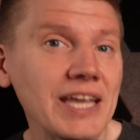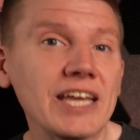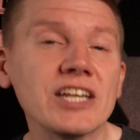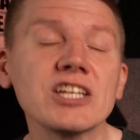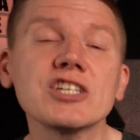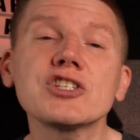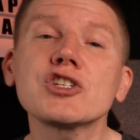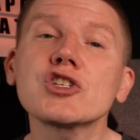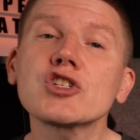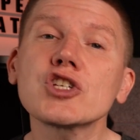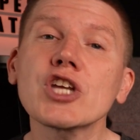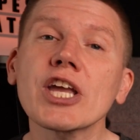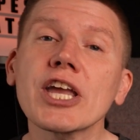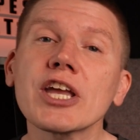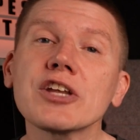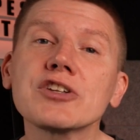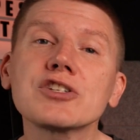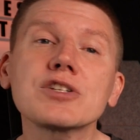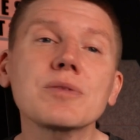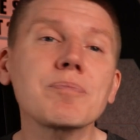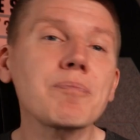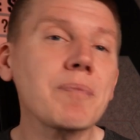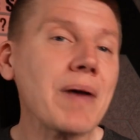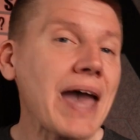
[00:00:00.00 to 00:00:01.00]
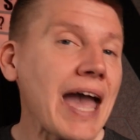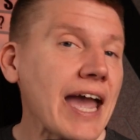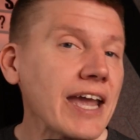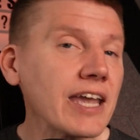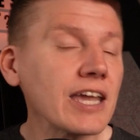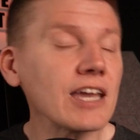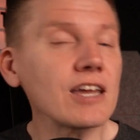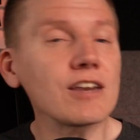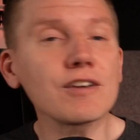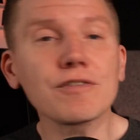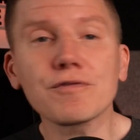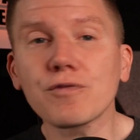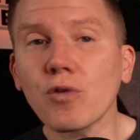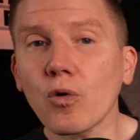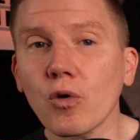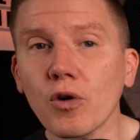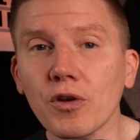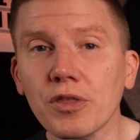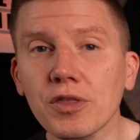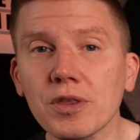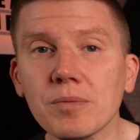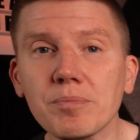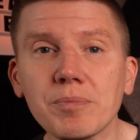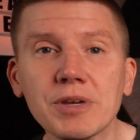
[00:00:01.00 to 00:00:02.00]
it is changed back and
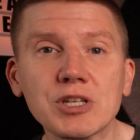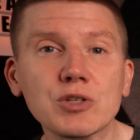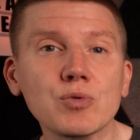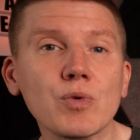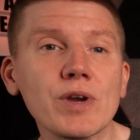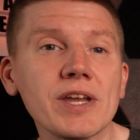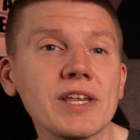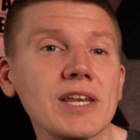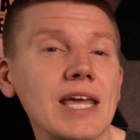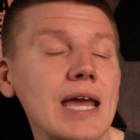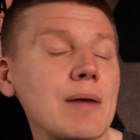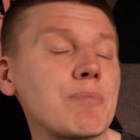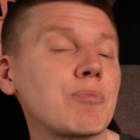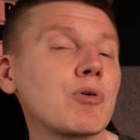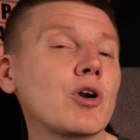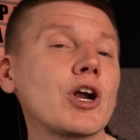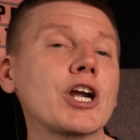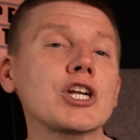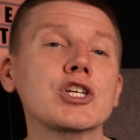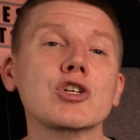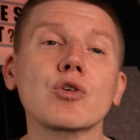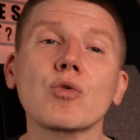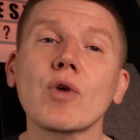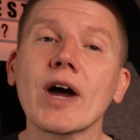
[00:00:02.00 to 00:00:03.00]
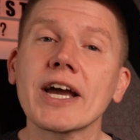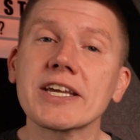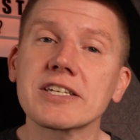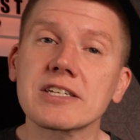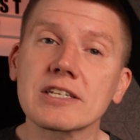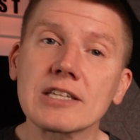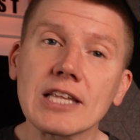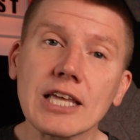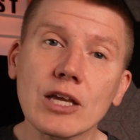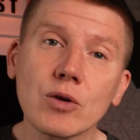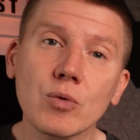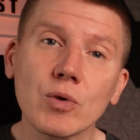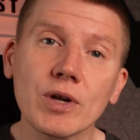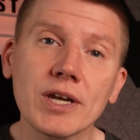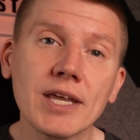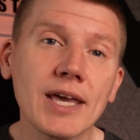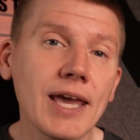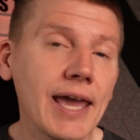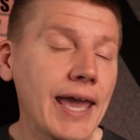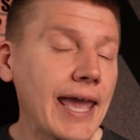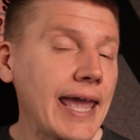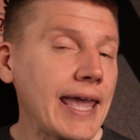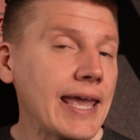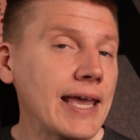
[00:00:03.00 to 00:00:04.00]
forth between a pressurized liquid
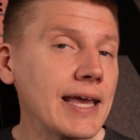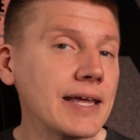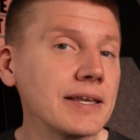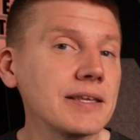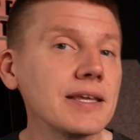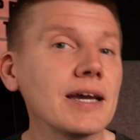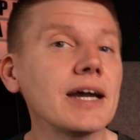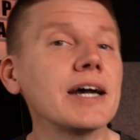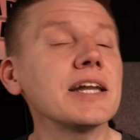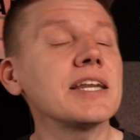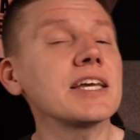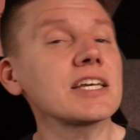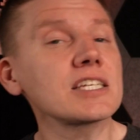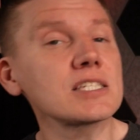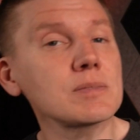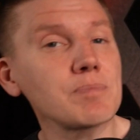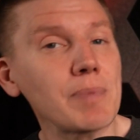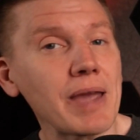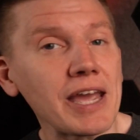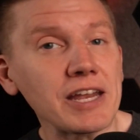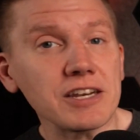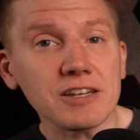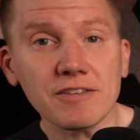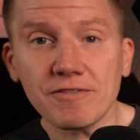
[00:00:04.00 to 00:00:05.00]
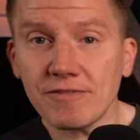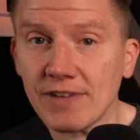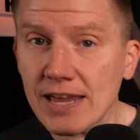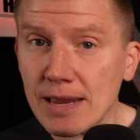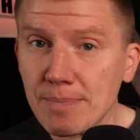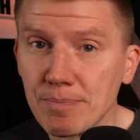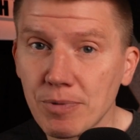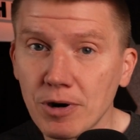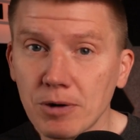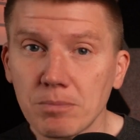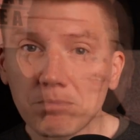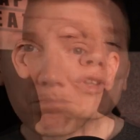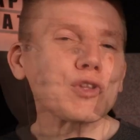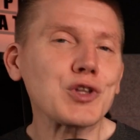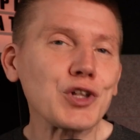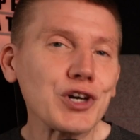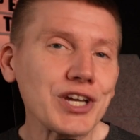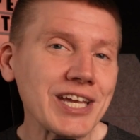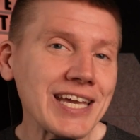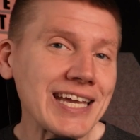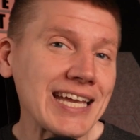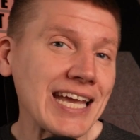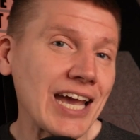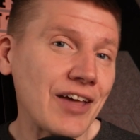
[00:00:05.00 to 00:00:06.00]
and an expanded vapor.
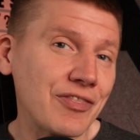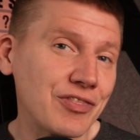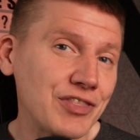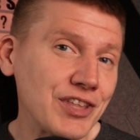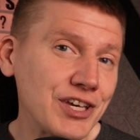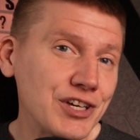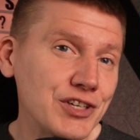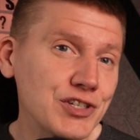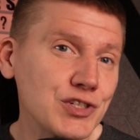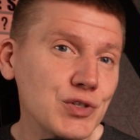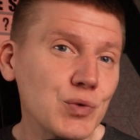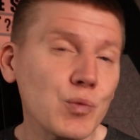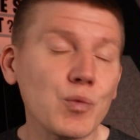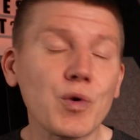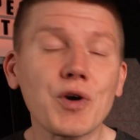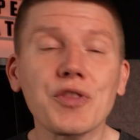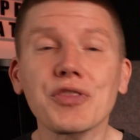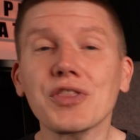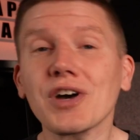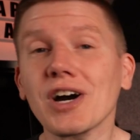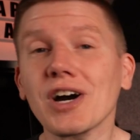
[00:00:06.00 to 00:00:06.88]
Looking at this with